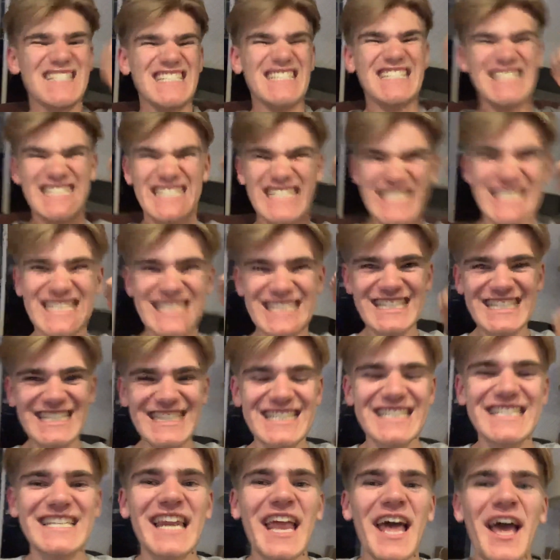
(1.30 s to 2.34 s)

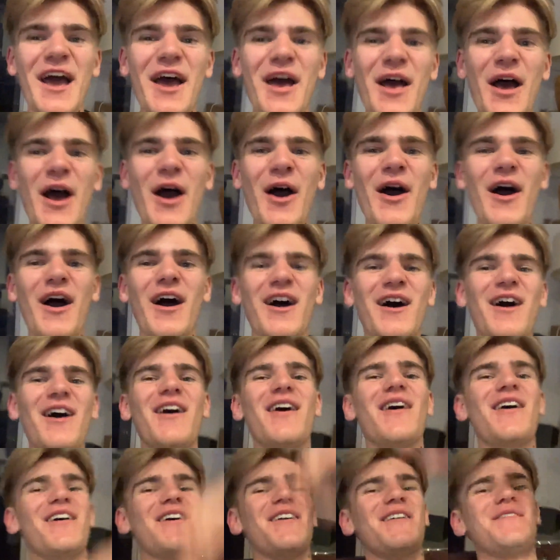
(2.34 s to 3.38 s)
getting.
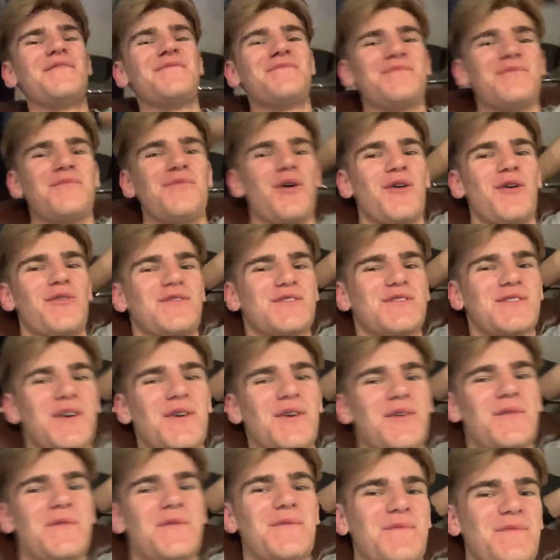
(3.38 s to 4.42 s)
Oh, what a
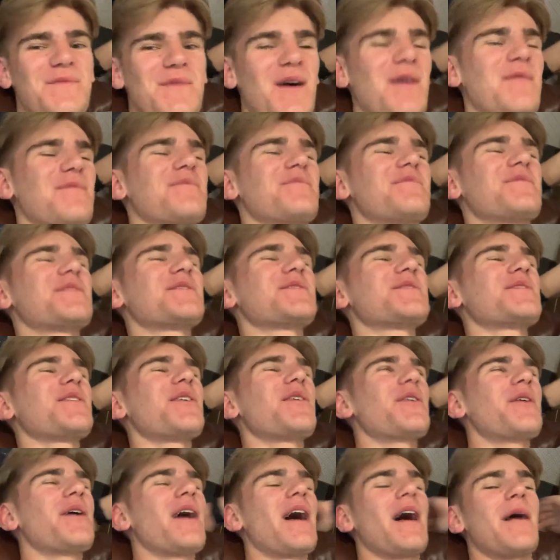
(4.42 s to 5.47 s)
result. I'm
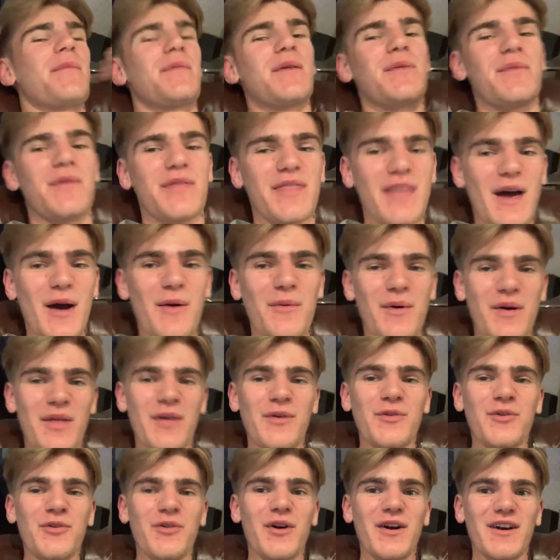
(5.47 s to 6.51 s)
so happy with that one.
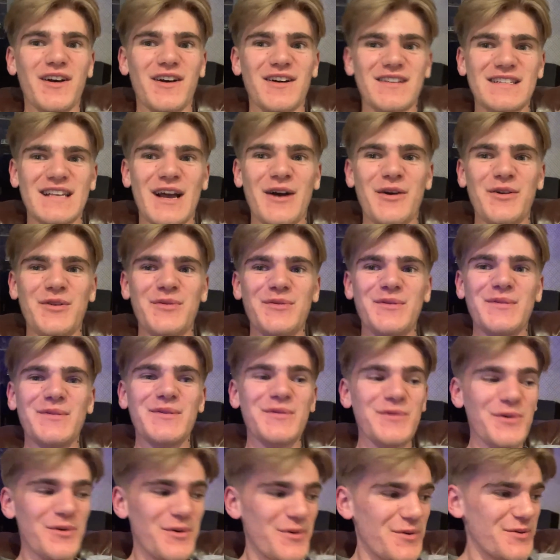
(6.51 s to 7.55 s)
All right, guys, how are you
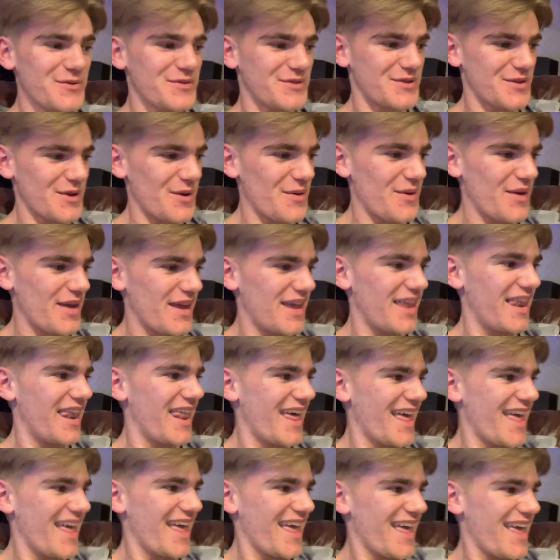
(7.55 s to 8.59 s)
all doing?
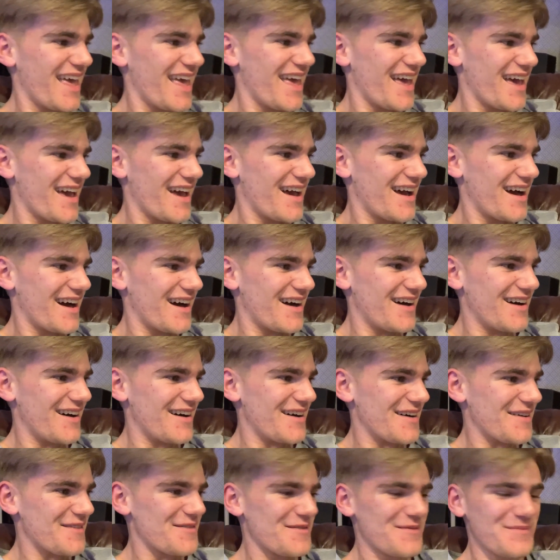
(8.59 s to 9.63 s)

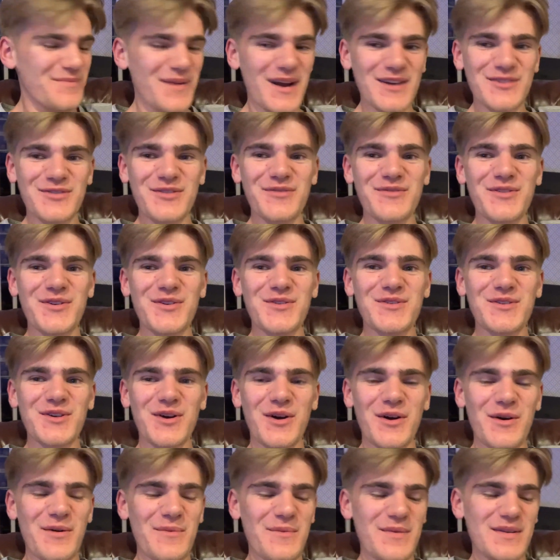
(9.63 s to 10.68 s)
Match review
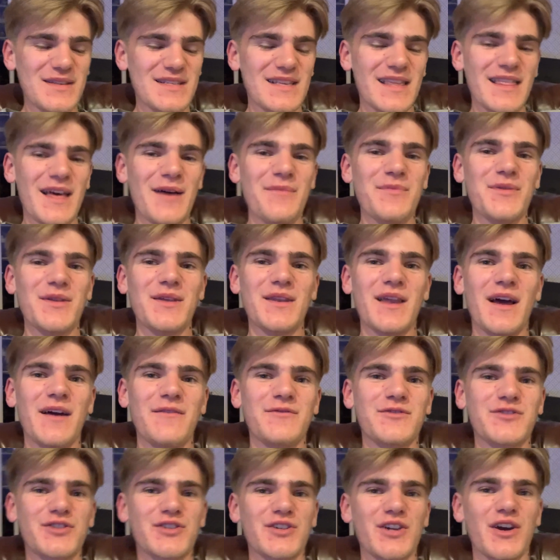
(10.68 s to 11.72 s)
time. Southampton
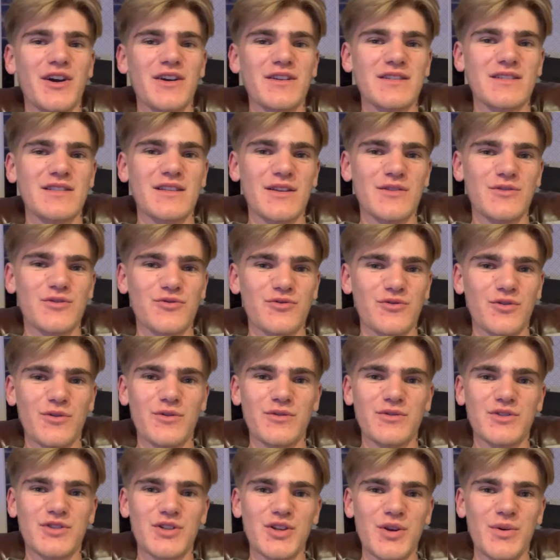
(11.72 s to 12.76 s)
have just
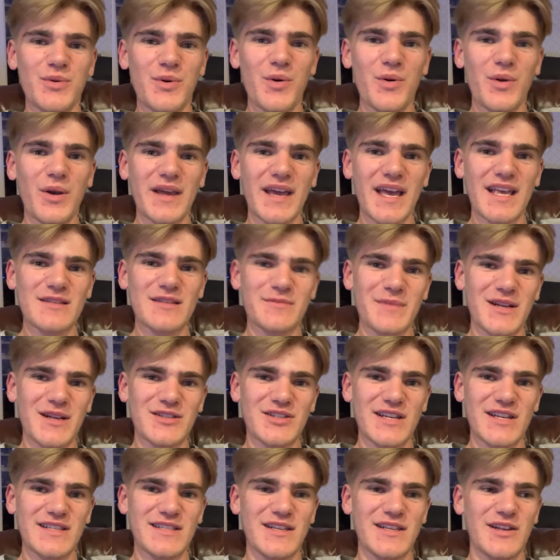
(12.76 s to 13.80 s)
drawn 2-2 against
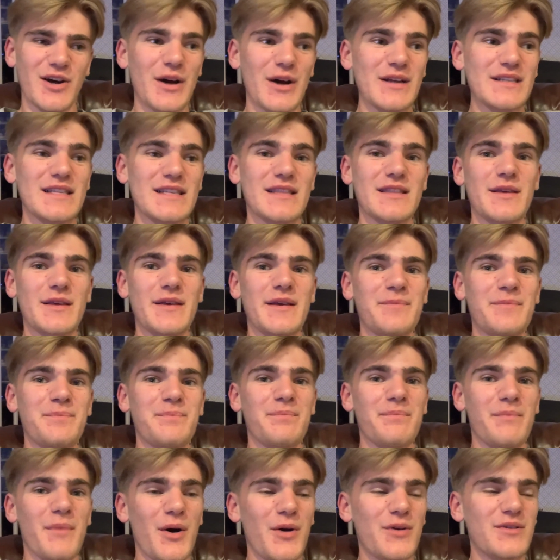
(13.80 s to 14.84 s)
Manchester United, the
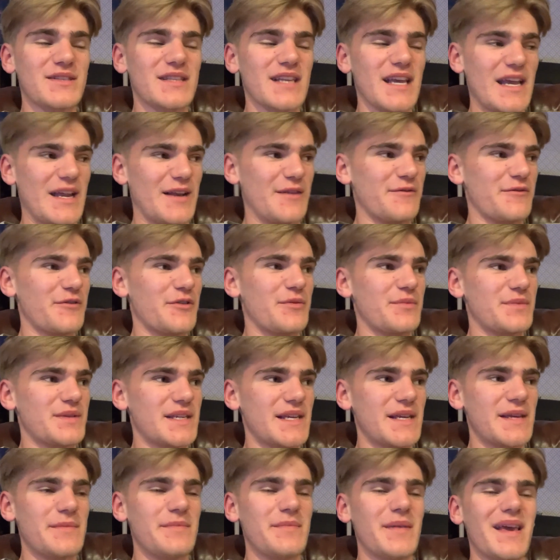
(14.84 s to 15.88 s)
most informed
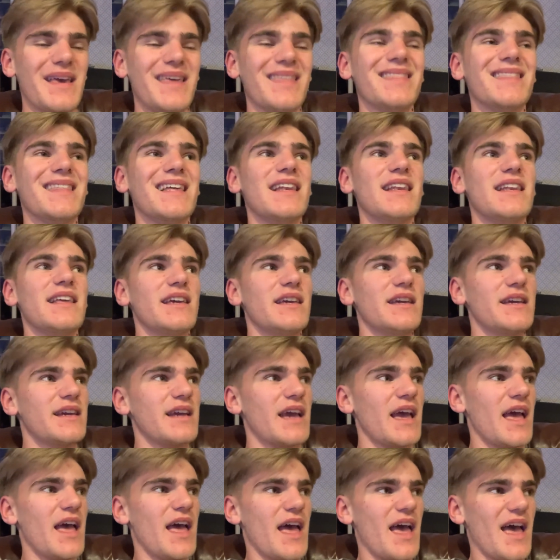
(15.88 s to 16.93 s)
team in the league
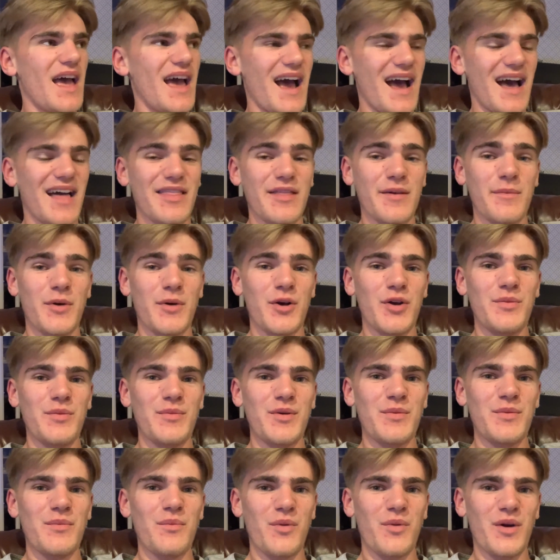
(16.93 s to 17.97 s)
at the
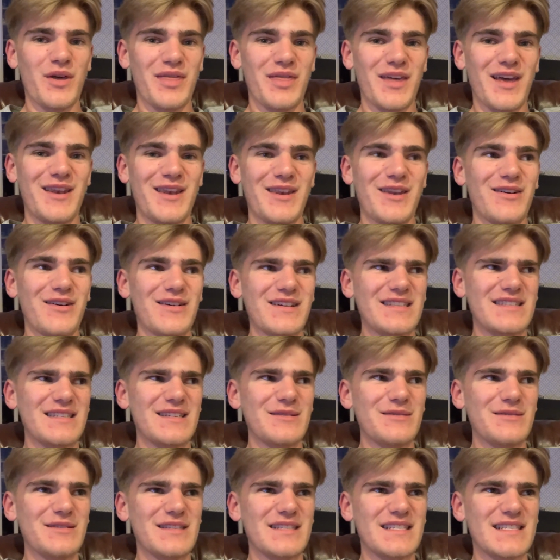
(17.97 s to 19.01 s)
moment, with a
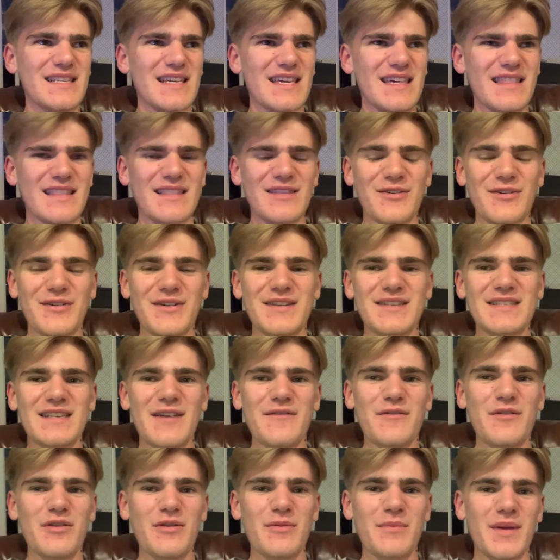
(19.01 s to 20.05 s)
96th,
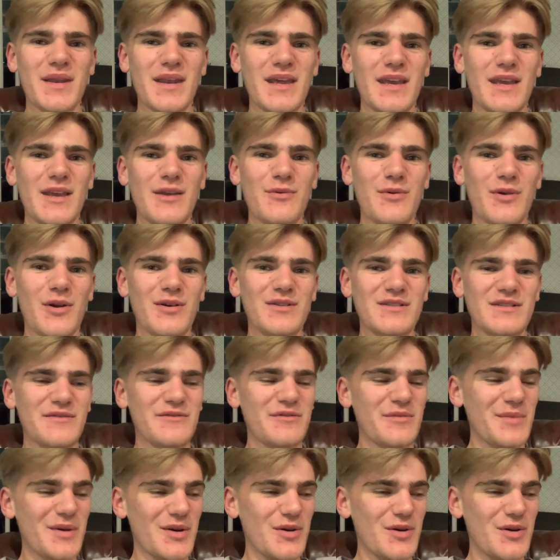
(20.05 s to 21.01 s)
97th minute equaliser from a